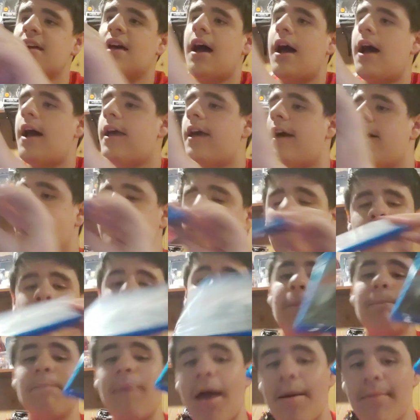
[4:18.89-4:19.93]
I have
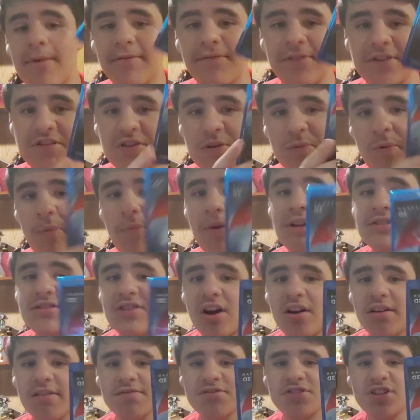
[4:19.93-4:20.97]
Batman v Superman:
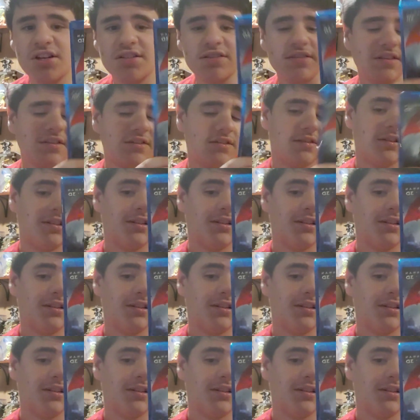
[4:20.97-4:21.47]
Dawn of Justice.